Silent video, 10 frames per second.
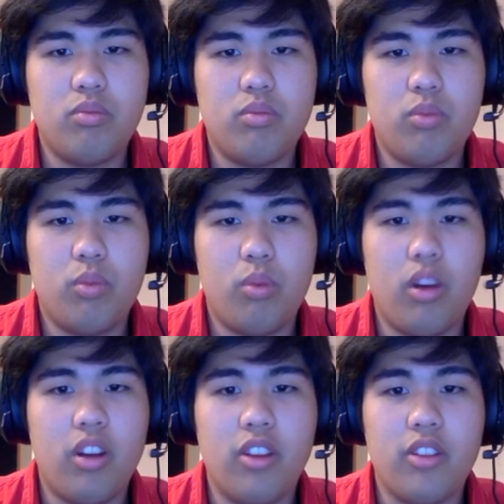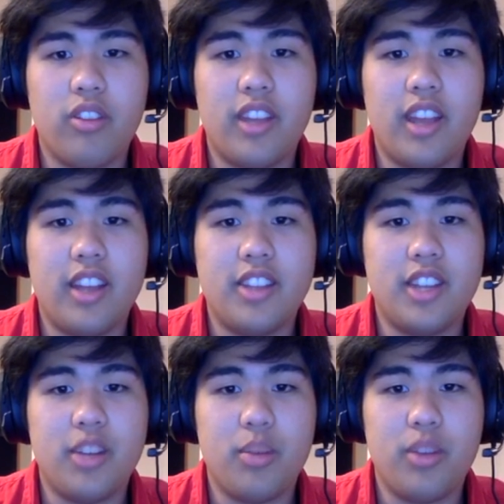what other thing I decide
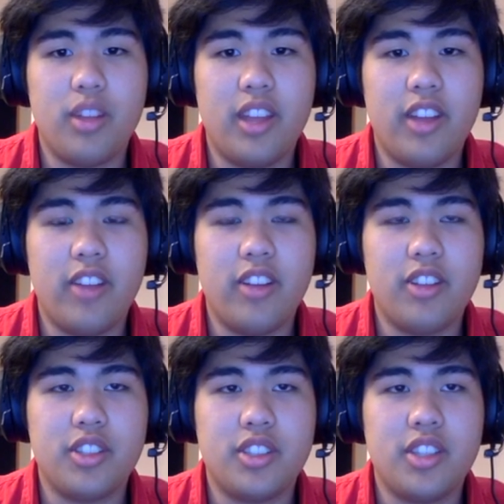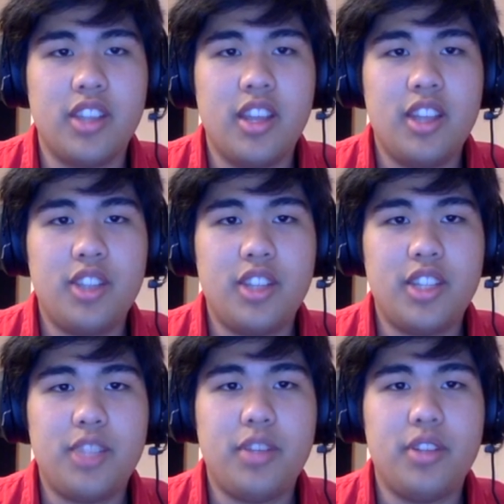to read later. It's just
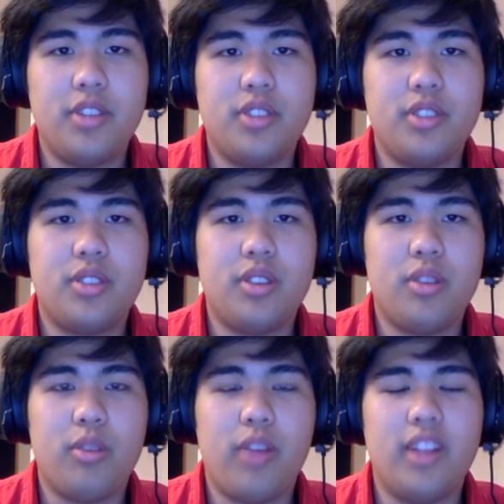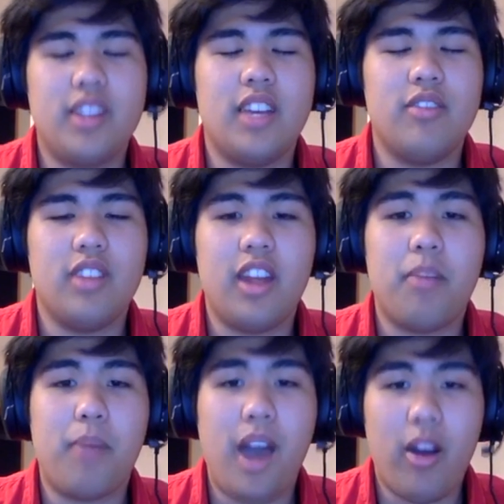Shakespeare's writings have a lot of
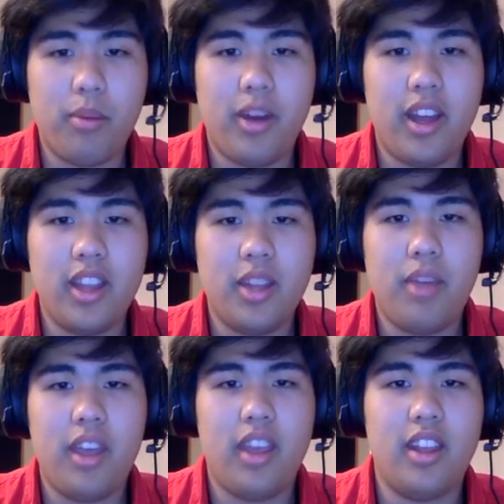power behind them, and